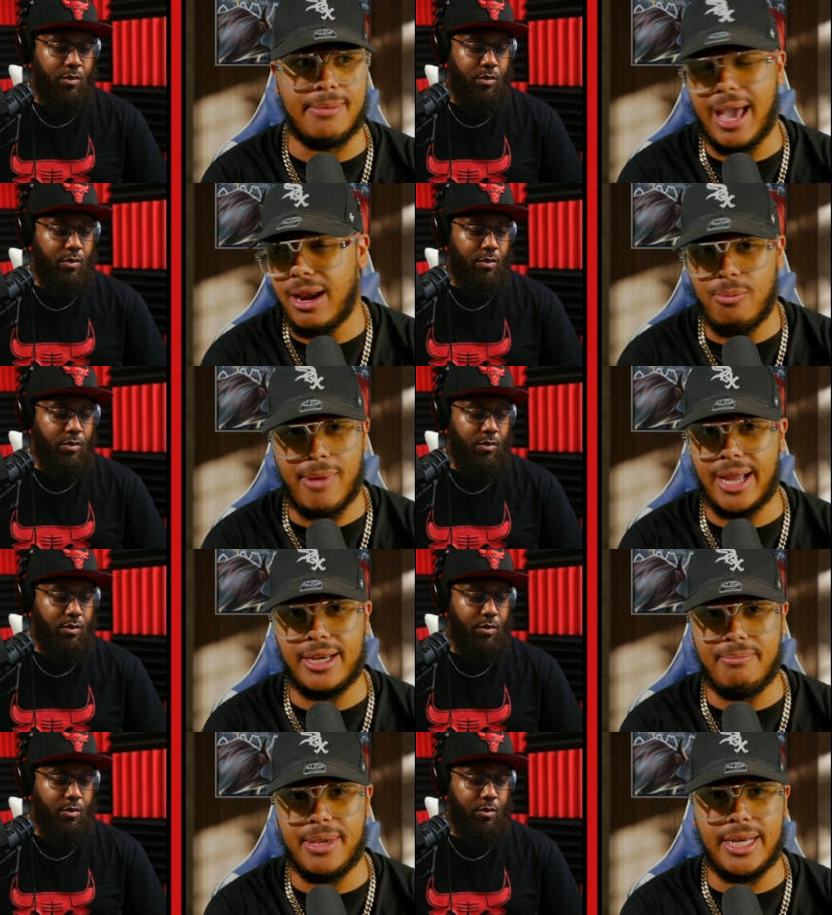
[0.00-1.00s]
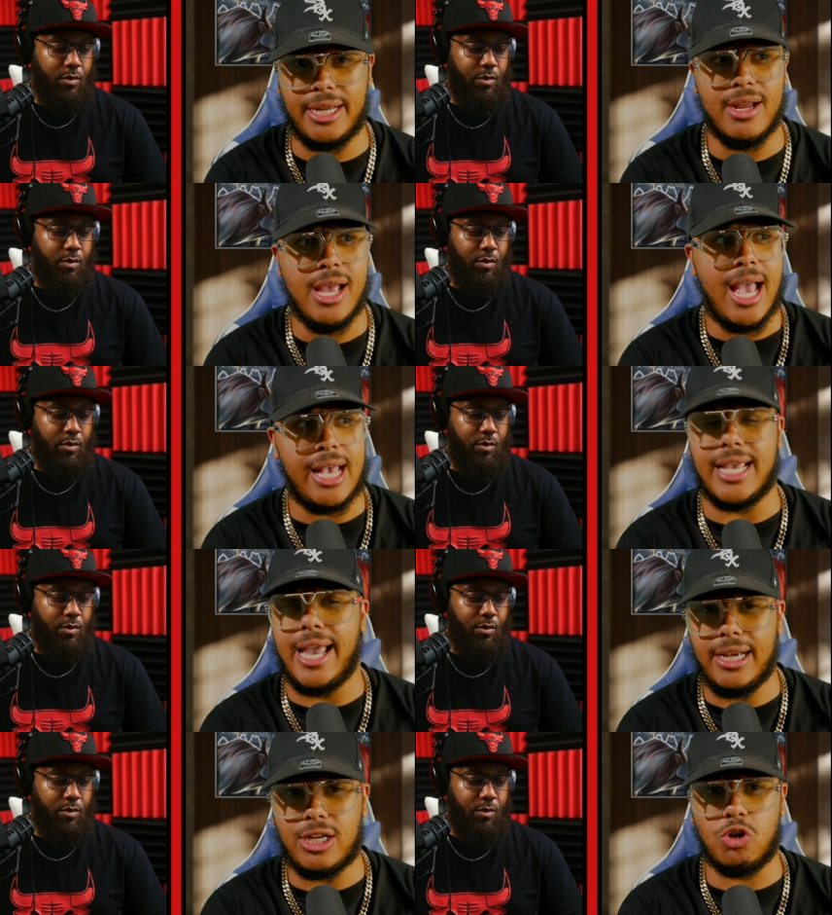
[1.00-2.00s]
Speaker 1: don't mind him being here as a
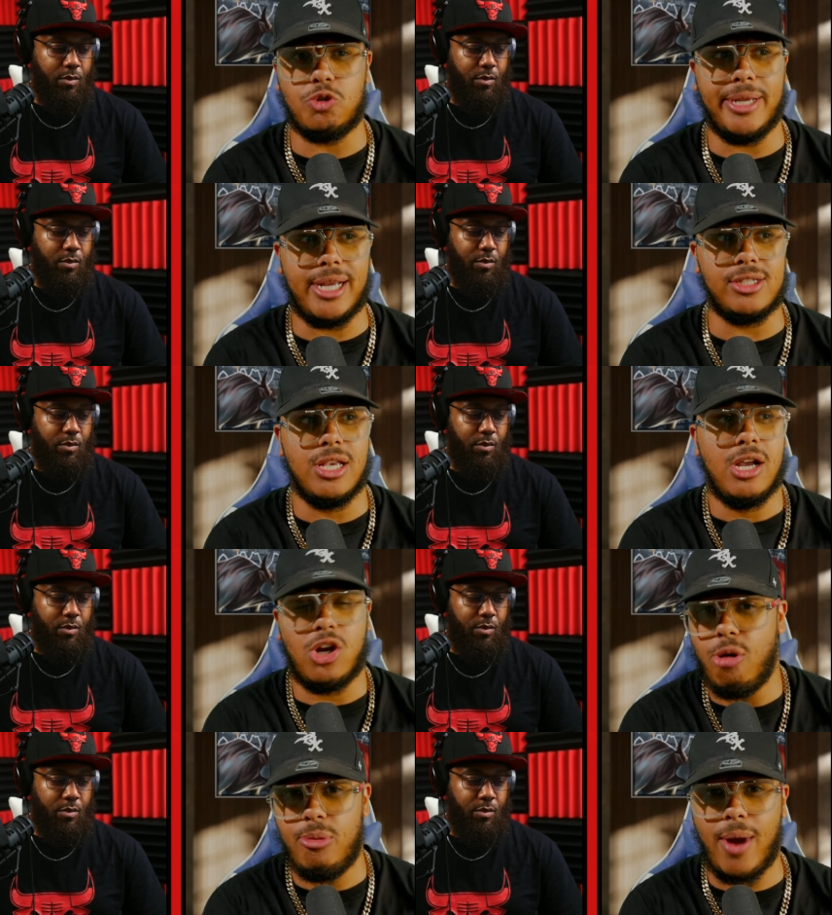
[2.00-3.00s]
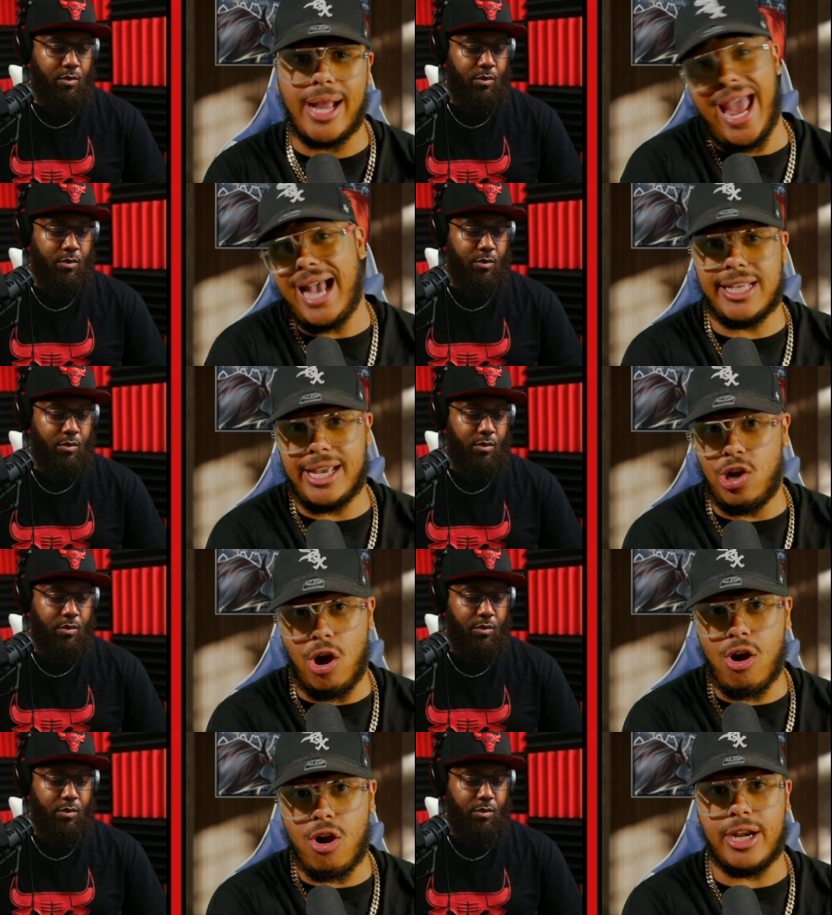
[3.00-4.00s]
head coach because Coby White as a
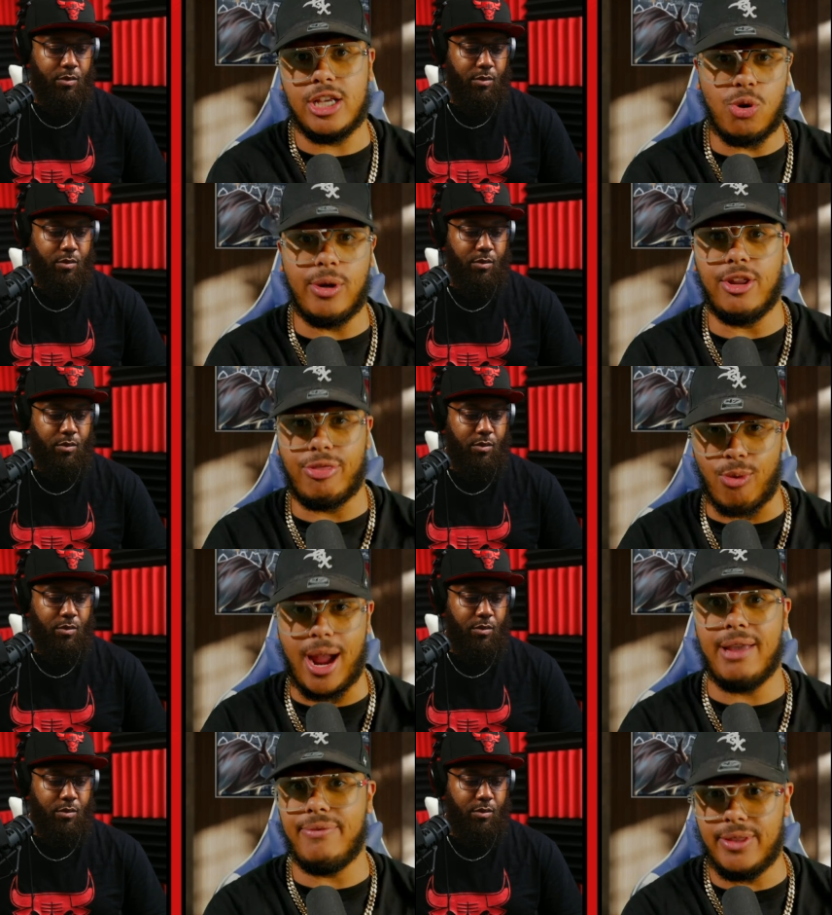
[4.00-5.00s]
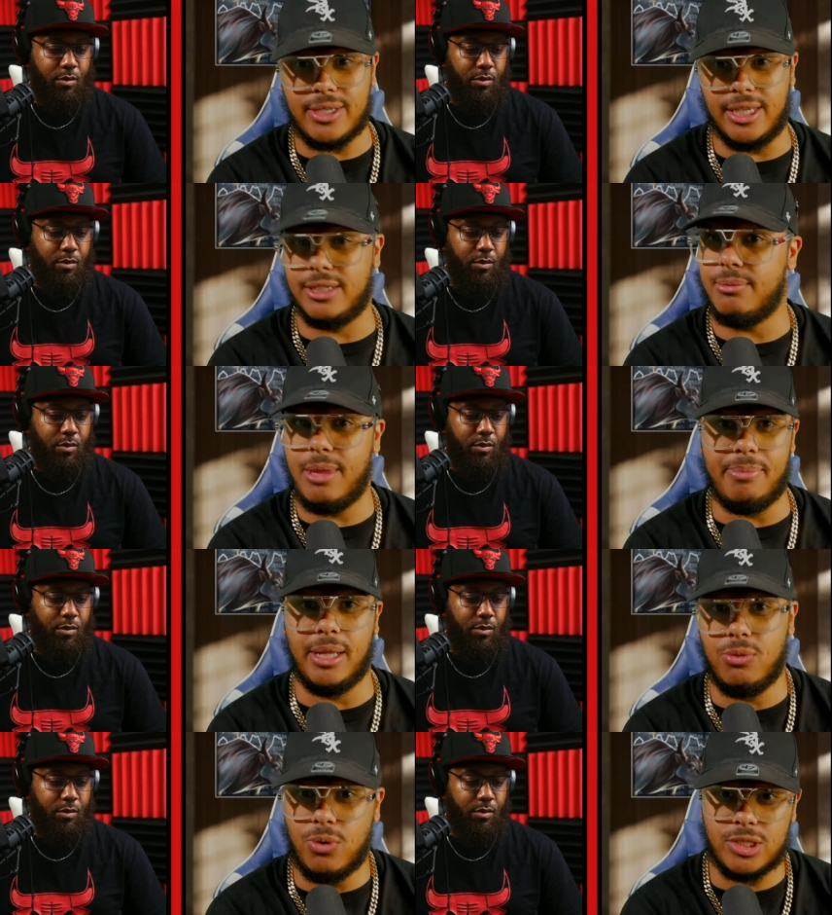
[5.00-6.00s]
guard is going to thrive in the system that Billy
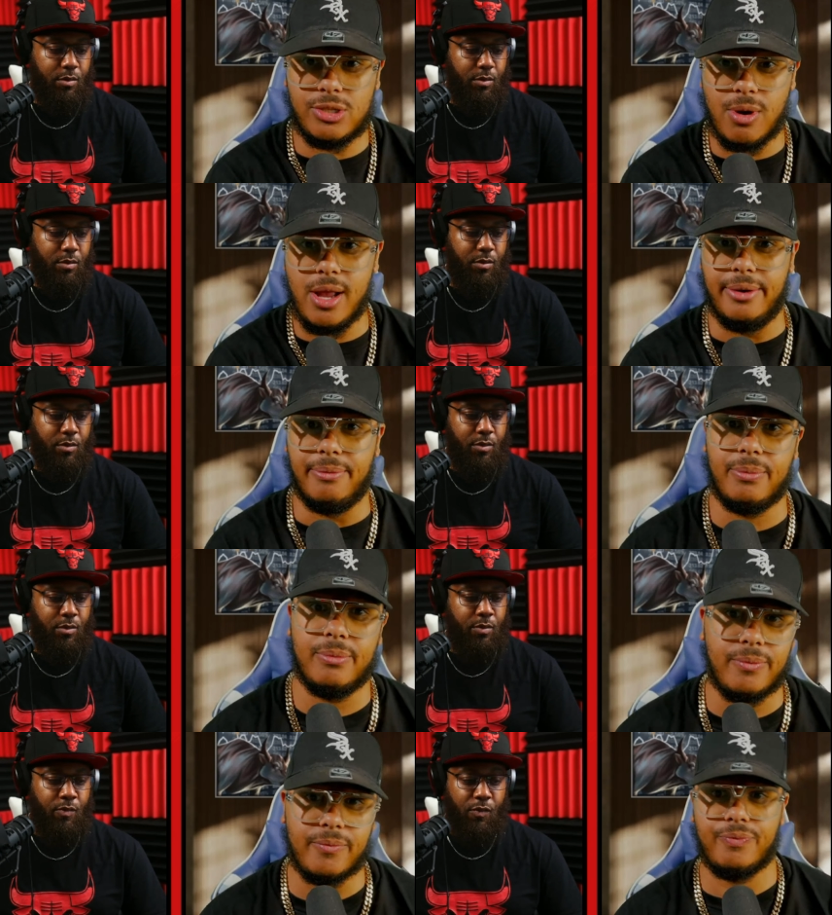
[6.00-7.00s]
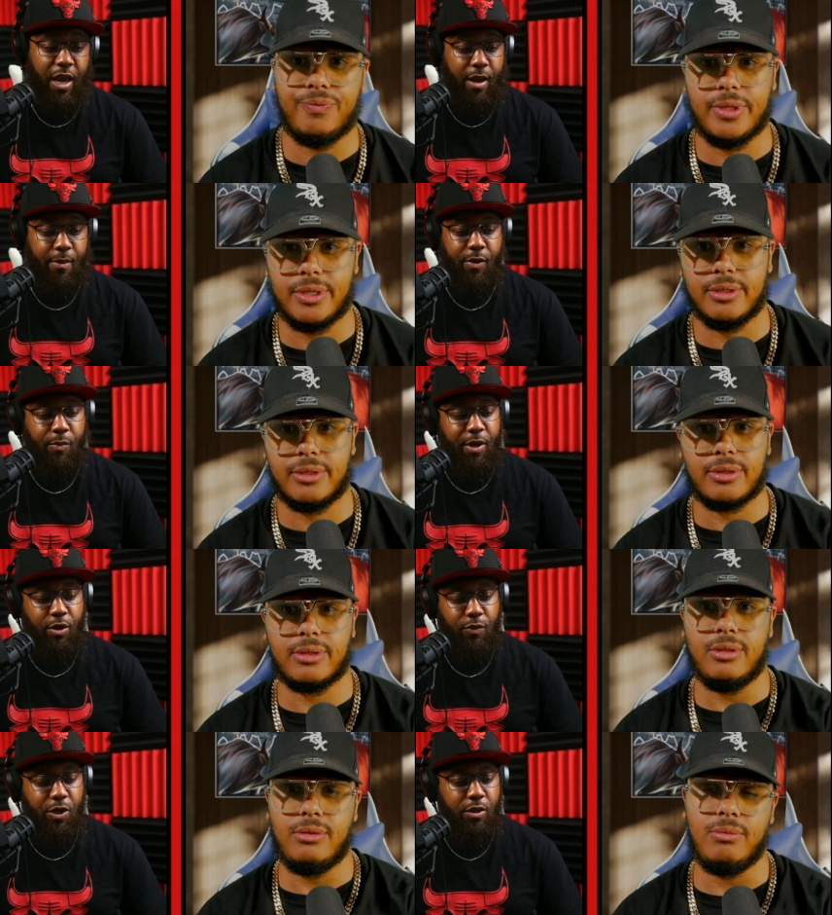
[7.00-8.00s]
wants to
Speaker 2: run. Yeah, I mean, me
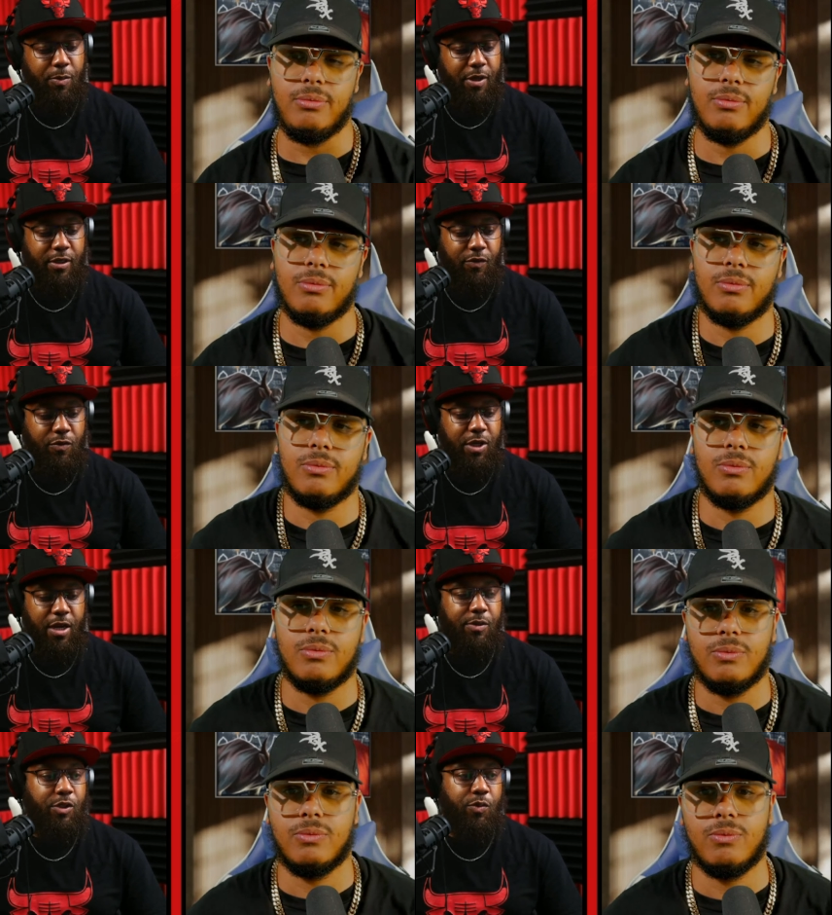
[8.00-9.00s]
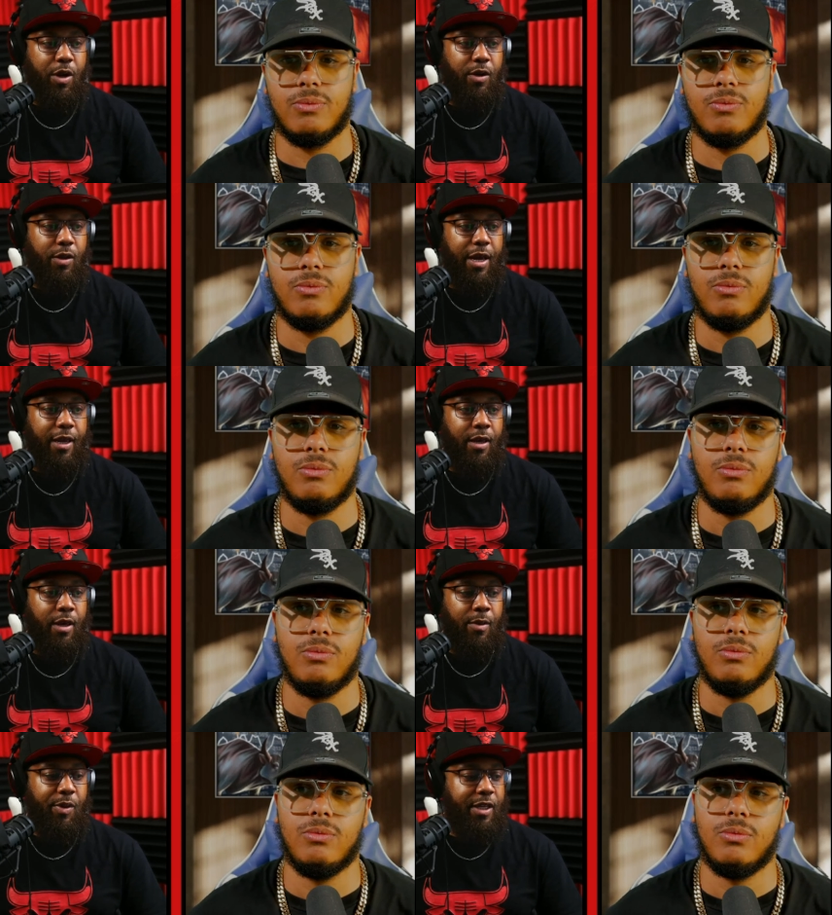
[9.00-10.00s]
you've talked about several times as well. Like
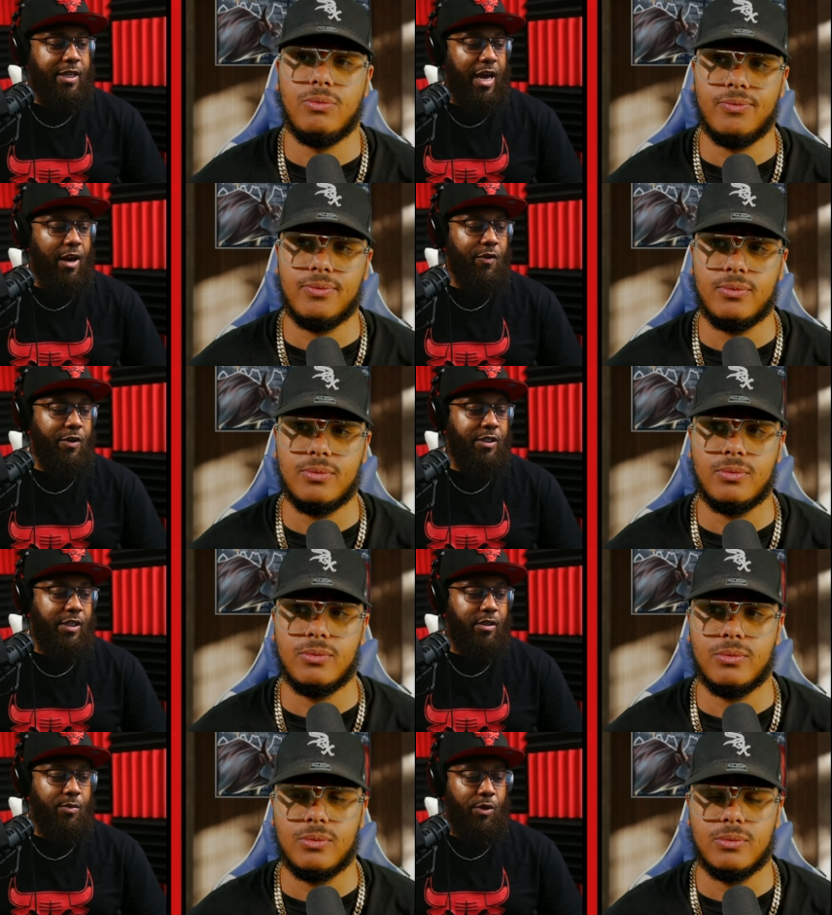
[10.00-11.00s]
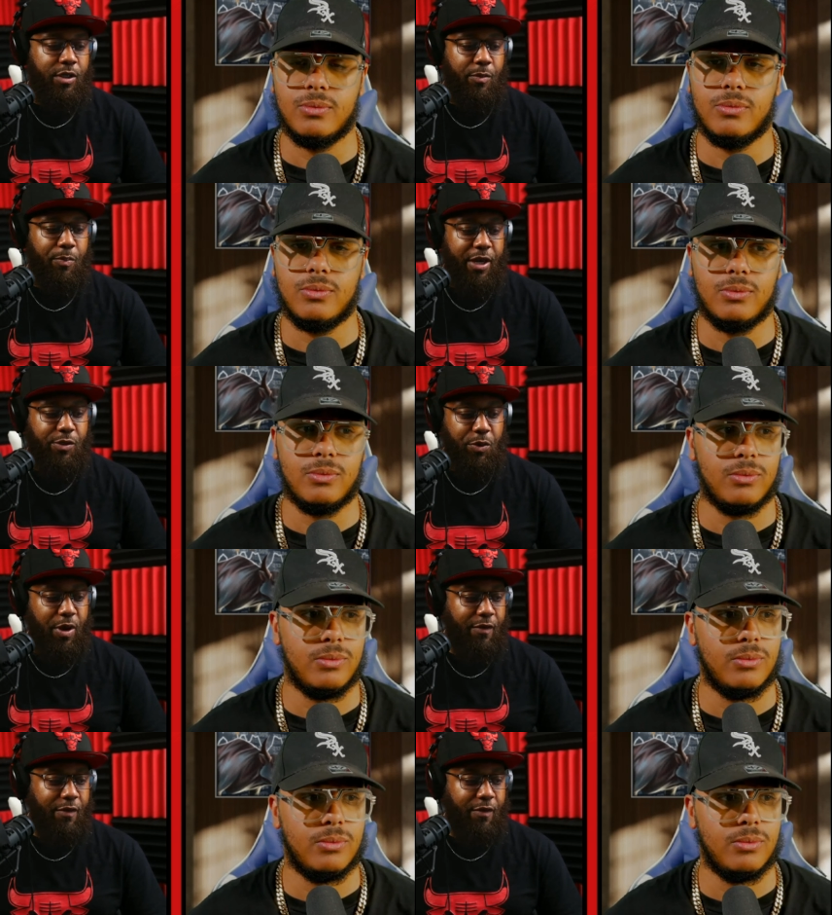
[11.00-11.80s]
Billy Donovan's system looks the best when you have a